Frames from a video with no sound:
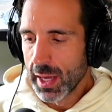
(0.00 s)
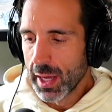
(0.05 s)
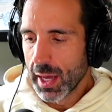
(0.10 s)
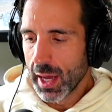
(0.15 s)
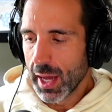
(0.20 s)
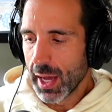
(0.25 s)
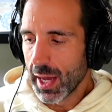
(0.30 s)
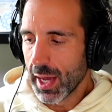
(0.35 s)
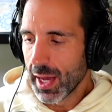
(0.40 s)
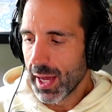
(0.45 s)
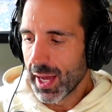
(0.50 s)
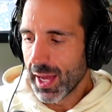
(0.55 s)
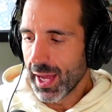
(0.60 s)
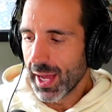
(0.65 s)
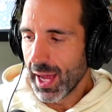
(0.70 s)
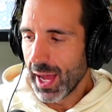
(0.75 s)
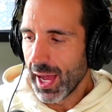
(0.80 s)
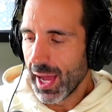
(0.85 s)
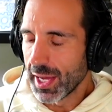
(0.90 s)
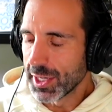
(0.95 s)
uh,
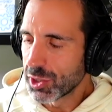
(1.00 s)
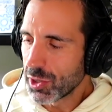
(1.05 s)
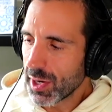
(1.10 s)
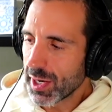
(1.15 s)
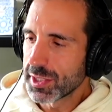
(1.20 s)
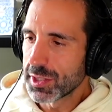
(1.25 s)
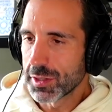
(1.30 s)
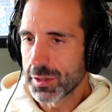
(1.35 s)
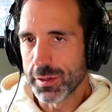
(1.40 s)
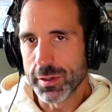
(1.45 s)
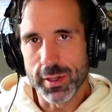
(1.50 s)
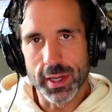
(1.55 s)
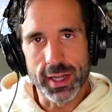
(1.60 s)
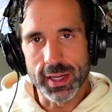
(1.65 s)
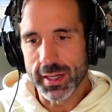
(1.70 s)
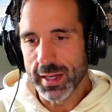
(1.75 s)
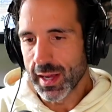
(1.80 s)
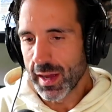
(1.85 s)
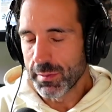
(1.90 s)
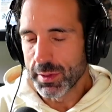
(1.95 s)
I, I try to do,
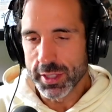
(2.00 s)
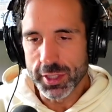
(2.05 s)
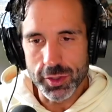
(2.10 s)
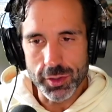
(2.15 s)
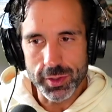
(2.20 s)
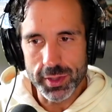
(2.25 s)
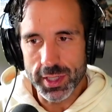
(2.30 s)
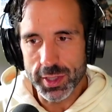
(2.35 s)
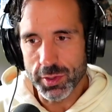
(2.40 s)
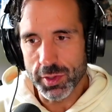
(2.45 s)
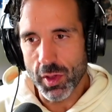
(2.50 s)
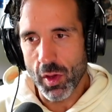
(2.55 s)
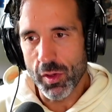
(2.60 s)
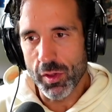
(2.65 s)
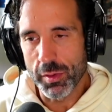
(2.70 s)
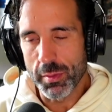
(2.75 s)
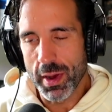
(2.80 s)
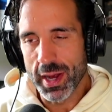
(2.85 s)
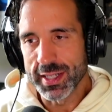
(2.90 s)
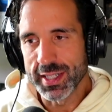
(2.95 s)
and I've been doing this with all the
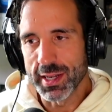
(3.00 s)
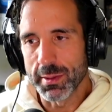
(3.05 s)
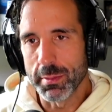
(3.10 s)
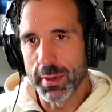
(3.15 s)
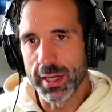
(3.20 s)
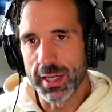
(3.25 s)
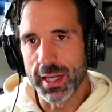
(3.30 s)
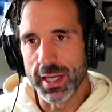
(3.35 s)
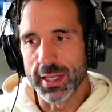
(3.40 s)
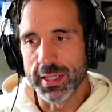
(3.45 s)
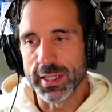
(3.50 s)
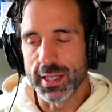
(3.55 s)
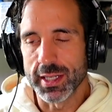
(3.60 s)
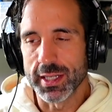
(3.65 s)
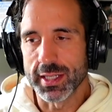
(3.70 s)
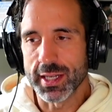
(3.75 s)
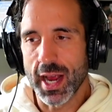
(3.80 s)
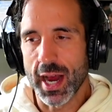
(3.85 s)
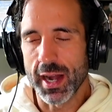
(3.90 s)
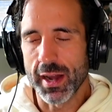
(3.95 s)
Mindset Mondays,
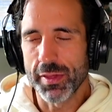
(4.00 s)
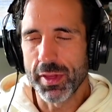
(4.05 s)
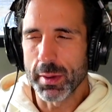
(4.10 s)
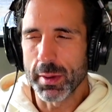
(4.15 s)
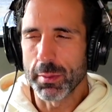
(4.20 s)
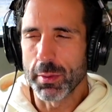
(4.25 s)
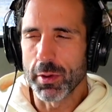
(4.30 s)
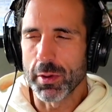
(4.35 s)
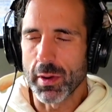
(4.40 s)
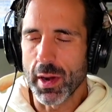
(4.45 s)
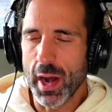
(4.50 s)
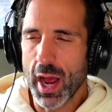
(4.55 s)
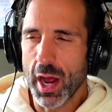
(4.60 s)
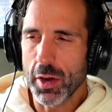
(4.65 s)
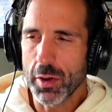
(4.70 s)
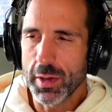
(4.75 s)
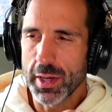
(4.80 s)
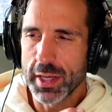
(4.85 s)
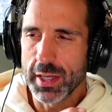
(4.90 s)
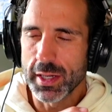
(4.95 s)
is kind of think about how do
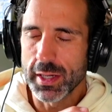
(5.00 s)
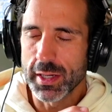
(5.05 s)
I,